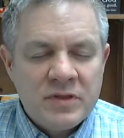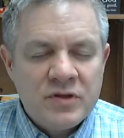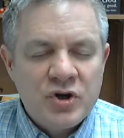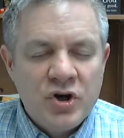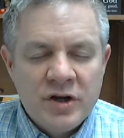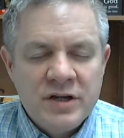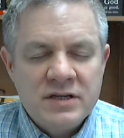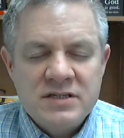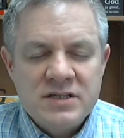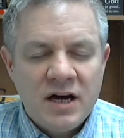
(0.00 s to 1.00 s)
the
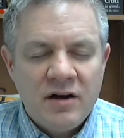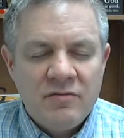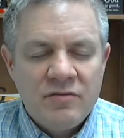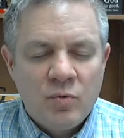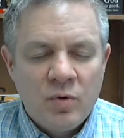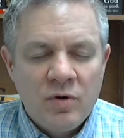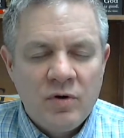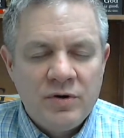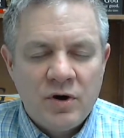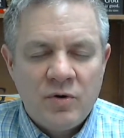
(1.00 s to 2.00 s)
goodness of the
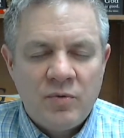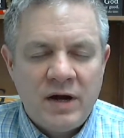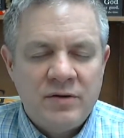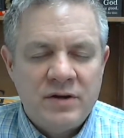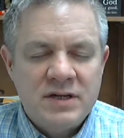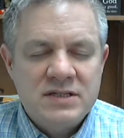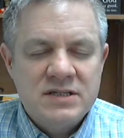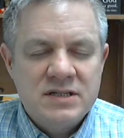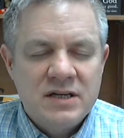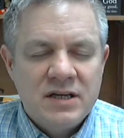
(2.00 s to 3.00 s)
world around
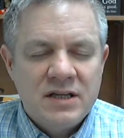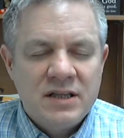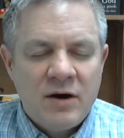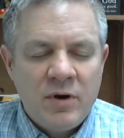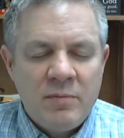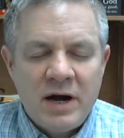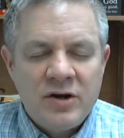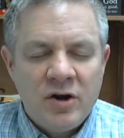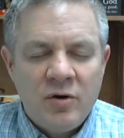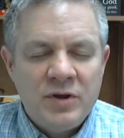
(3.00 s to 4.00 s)
us that we might
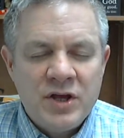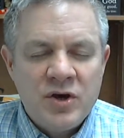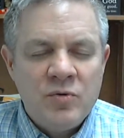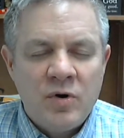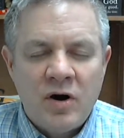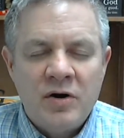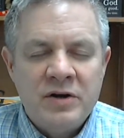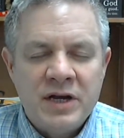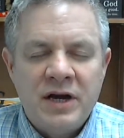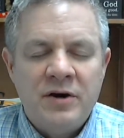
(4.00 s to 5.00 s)
know that you are
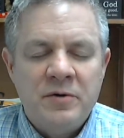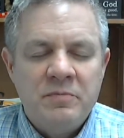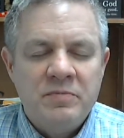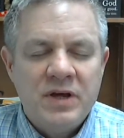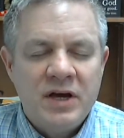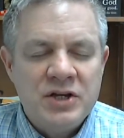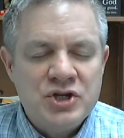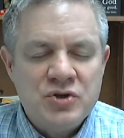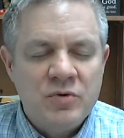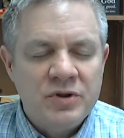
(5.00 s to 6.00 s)
near and
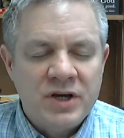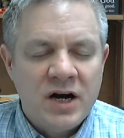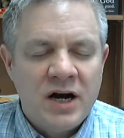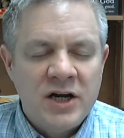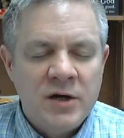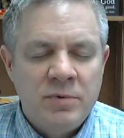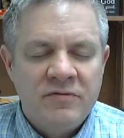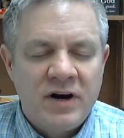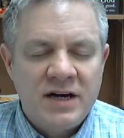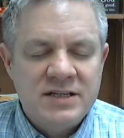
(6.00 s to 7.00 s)
you are the God who
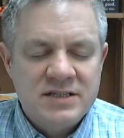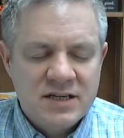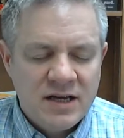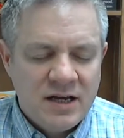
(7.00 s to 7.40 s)
provides.